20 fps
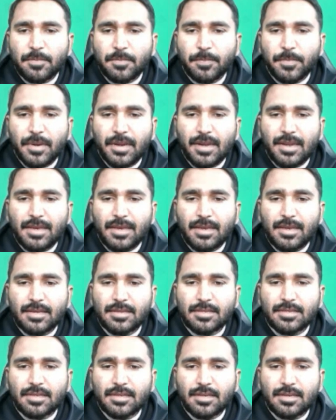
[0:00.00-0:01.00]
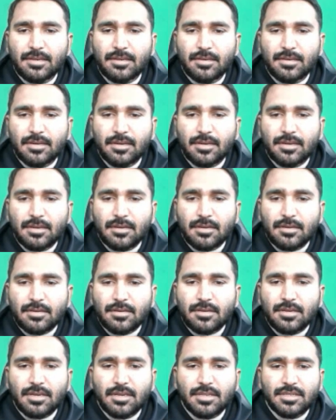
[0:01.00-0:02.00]
place the
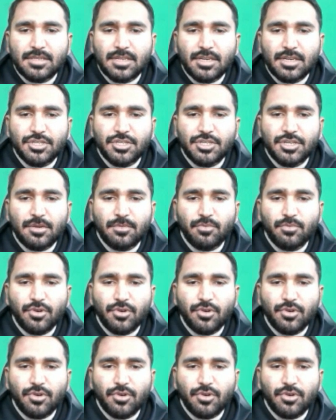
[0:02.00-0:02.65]
insertion